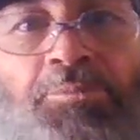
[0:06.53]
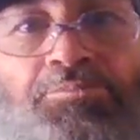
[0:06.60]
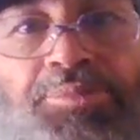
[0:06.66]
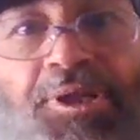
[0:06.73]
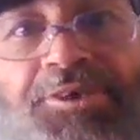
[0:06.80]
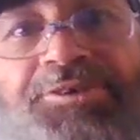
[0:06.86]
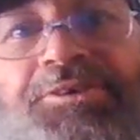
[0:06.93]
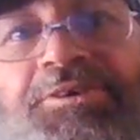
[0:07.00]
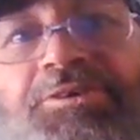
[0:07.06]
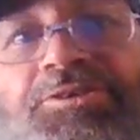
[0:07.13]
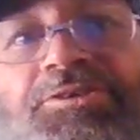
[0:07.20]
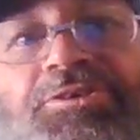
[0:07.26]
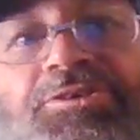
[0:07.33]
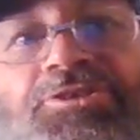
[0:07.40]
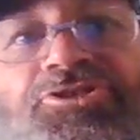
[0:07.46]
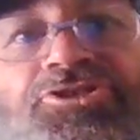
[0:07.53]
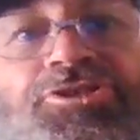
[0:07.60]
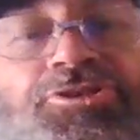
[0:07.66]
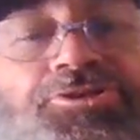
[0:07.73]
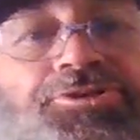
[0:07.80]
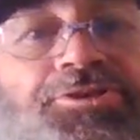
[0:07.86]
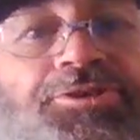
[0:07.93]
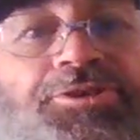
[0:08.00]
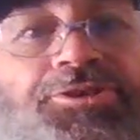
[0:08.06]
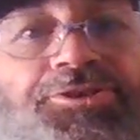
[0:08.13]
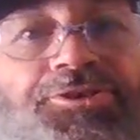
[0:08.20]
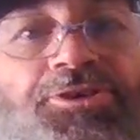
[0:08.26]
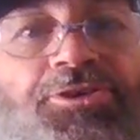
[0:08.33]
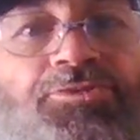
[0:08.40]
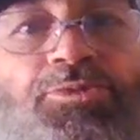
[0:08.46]
Blessings to the children that
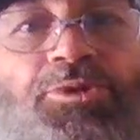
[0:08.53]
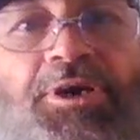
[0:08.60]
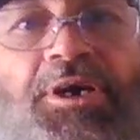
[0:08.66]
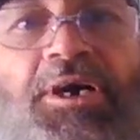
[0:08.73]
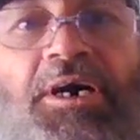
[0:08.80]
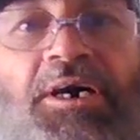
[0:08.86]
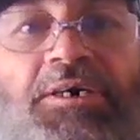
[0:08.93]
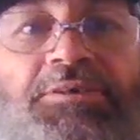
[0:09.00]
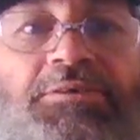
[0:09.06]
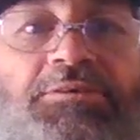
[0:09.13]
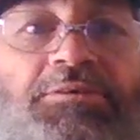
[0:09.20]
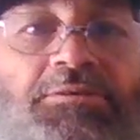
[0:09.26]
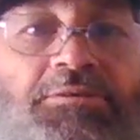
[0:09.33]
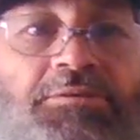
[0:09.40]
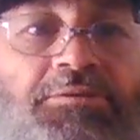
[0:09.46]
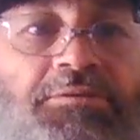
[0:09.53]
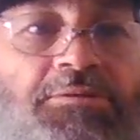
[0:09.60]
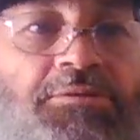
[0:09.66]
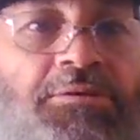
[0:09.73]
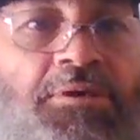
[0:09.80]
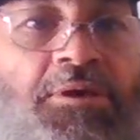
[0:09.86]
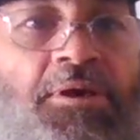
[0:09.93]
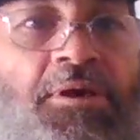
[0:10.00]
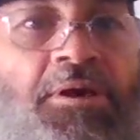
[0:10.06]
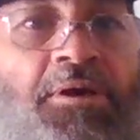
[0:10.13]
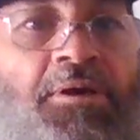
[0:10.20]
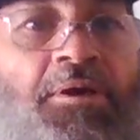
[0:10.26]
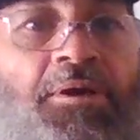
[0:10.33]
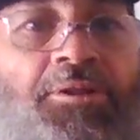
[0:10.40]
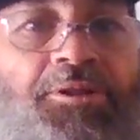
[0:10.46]
serve one God,
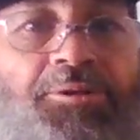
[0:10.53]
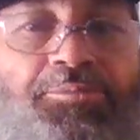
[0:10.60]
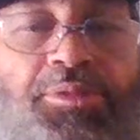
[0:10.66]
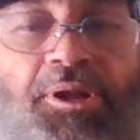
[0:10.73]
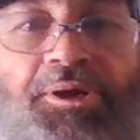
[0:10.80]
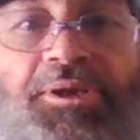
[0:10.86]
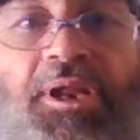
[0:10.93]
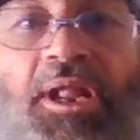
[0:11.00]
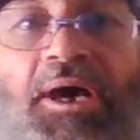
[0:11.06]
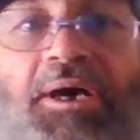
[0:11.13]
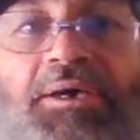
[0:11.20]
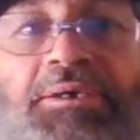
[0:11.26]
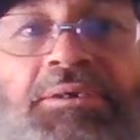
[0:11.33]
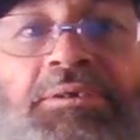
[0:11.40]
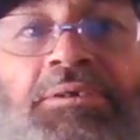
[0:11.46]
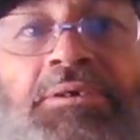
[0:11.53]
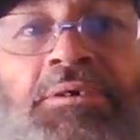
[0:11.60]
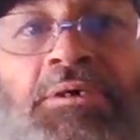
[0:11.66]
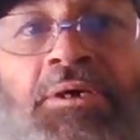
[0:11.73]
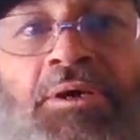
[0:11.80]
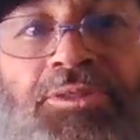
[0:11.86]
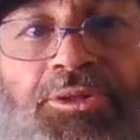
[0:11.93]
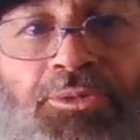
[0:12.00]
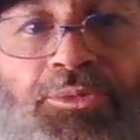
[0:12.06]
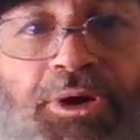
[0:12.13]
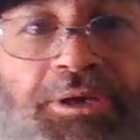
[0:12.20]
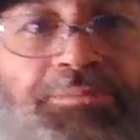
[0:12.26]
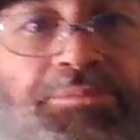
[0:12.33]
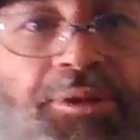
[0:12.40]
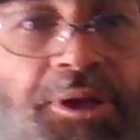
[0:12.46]
the bloodline, the
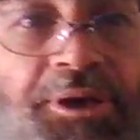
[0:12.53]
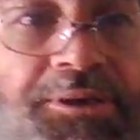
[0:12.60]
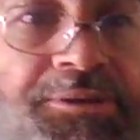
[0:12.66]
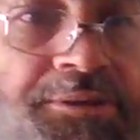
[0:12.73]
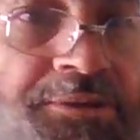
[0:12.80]
red blood